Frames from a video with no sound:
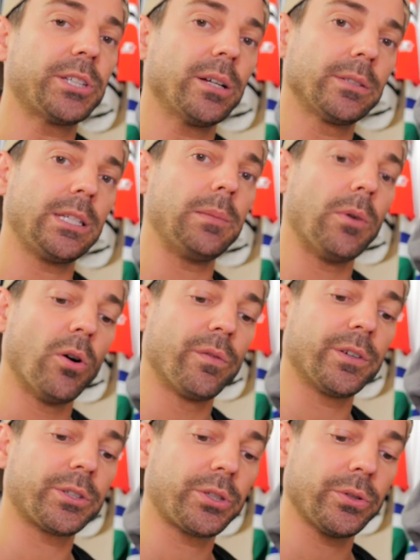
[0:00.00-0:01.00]
AHL team
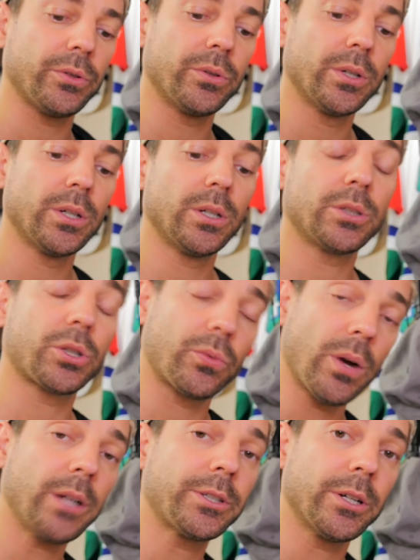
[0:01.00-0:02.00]
over to
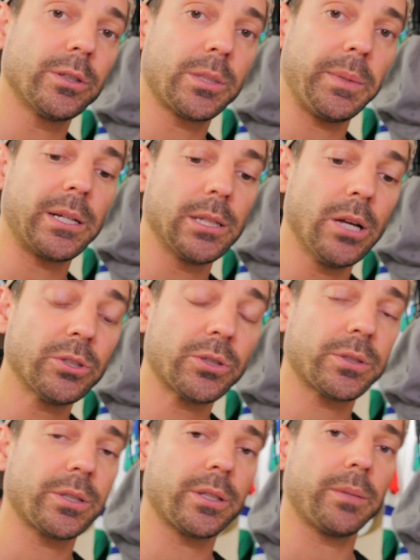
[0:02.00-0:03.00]
Toronto to be
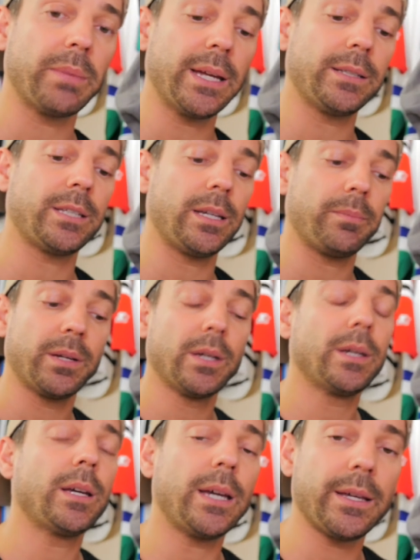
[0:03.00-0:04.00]
closer to the main team,
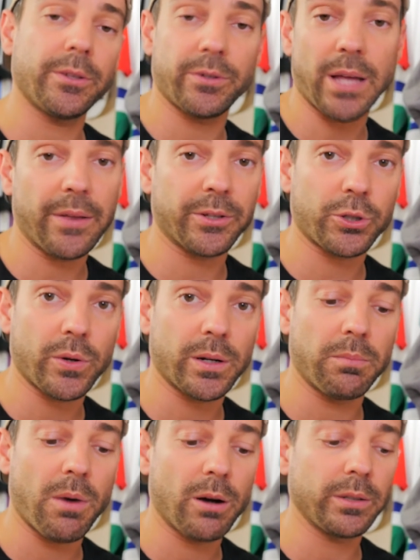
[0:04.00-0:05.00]
and they're now the
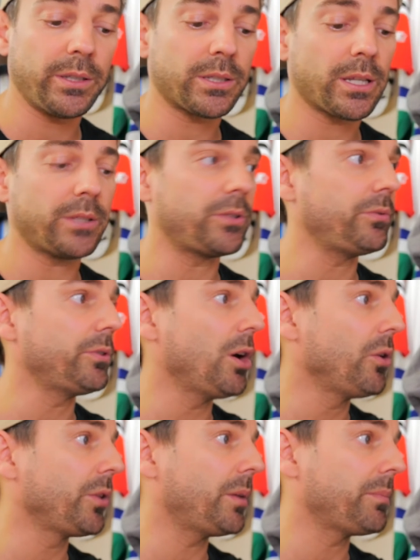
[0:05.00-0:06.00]
Toronto Marlies, as you
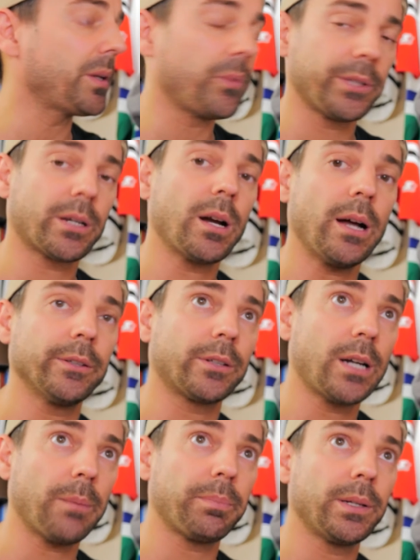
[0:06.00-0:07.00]
know them. They won the Calder
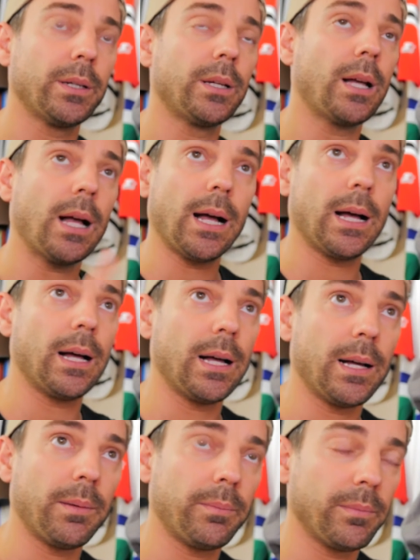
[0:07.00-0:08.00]
Cup
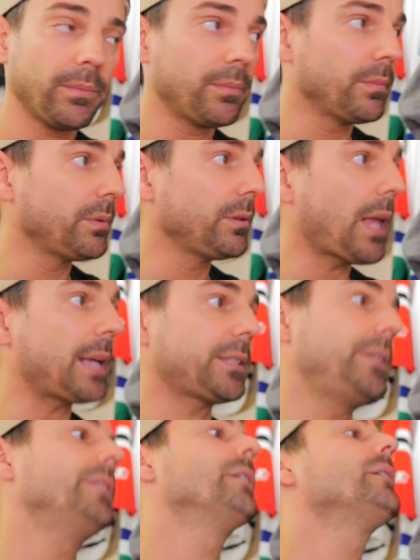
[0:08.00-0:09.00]
uh,
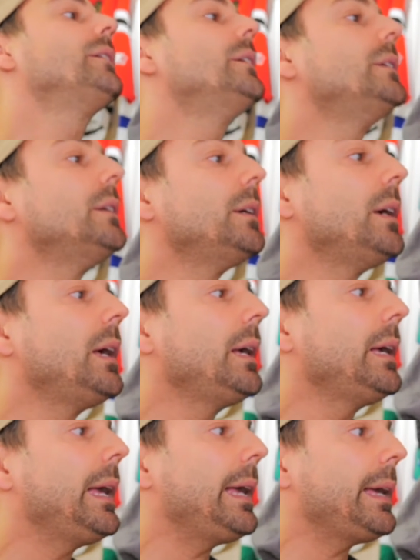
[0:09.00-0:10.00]
last year.
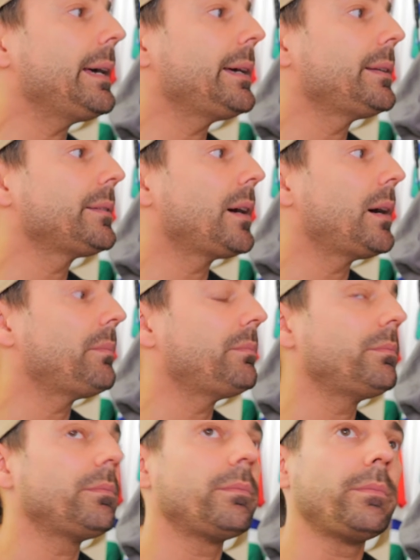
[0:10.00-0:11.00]
And
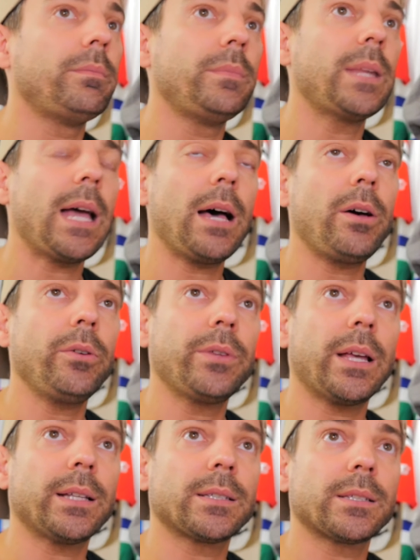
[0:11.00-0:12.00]
um, now
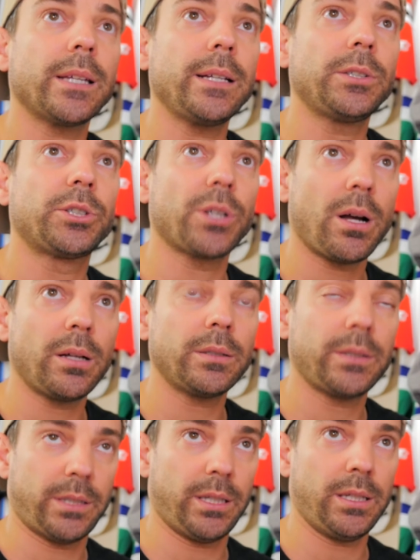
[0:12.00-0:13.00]
that St.
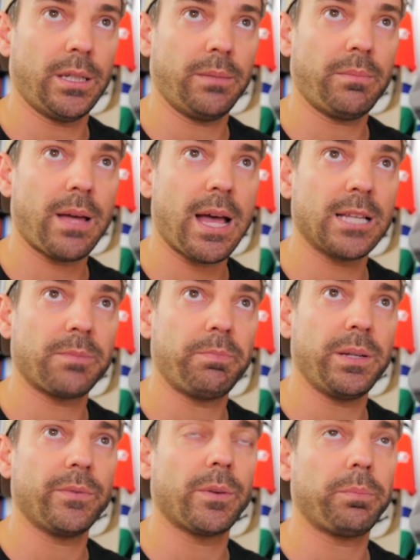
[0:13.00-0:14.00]
John team has
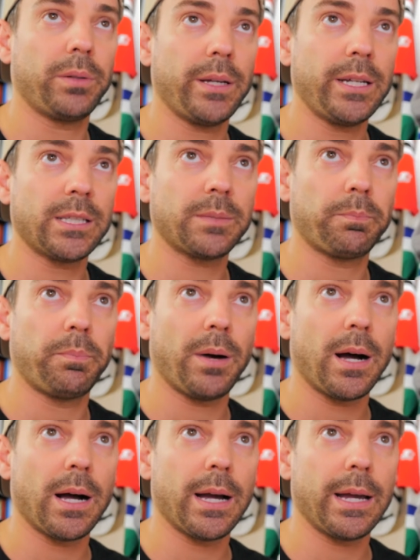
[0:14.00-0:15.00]
been replaced
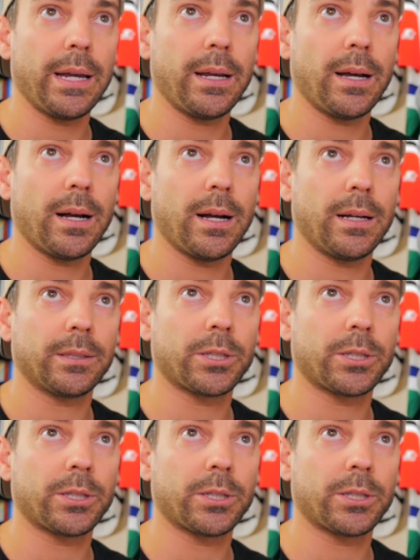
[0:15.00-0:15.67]
by uh,